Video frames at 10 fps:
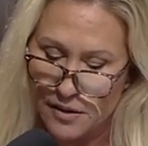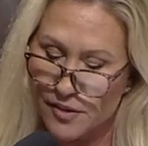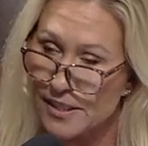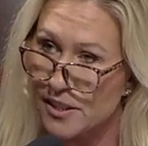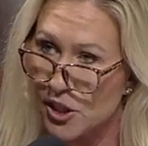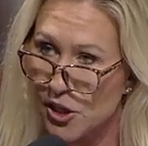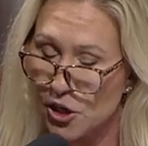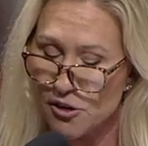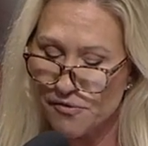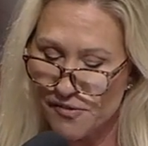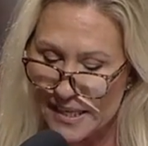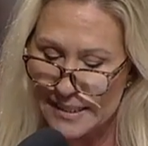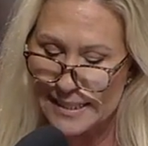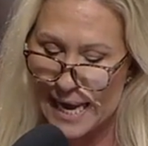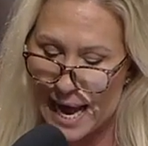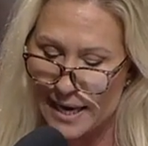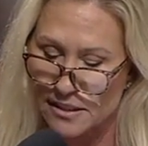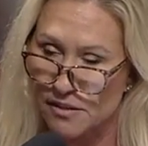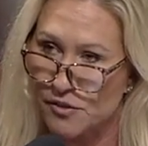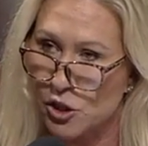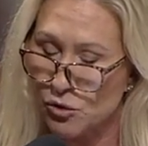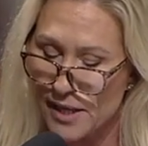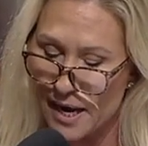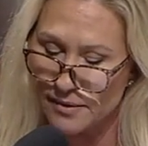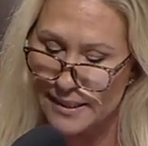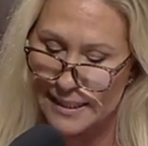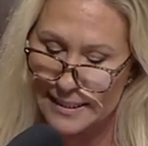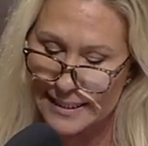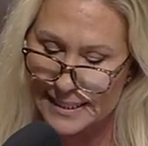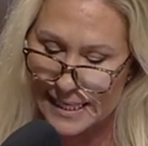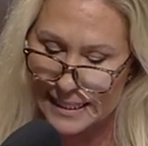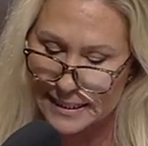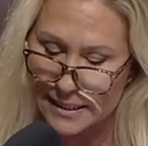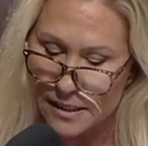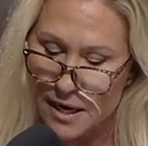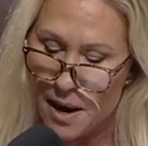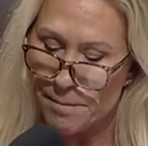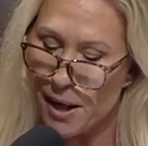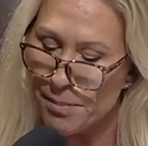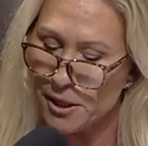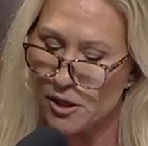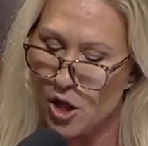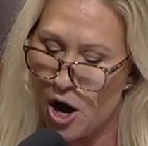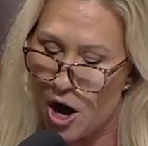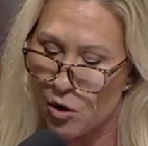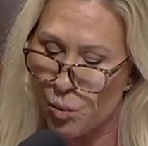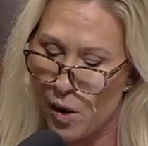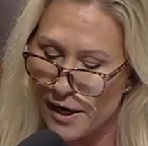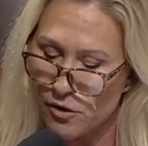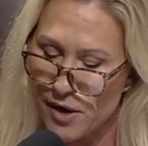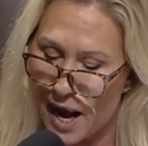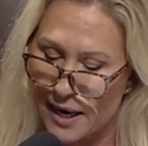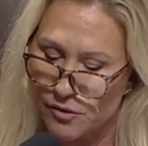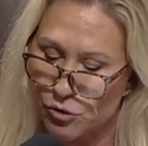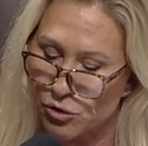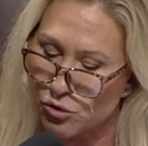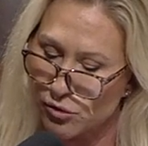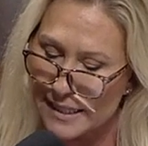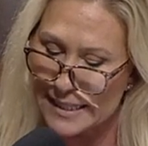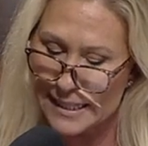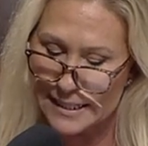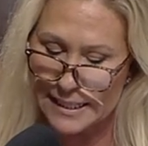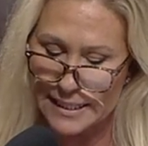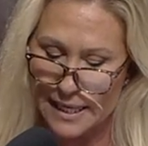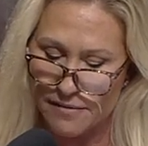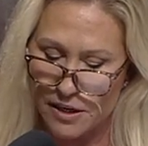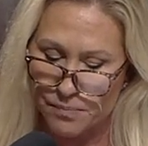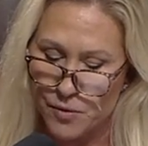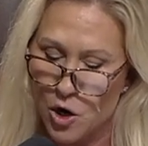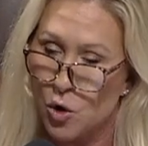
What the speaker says: The Secure Fence Act of 2006, Public Law 109 through 367,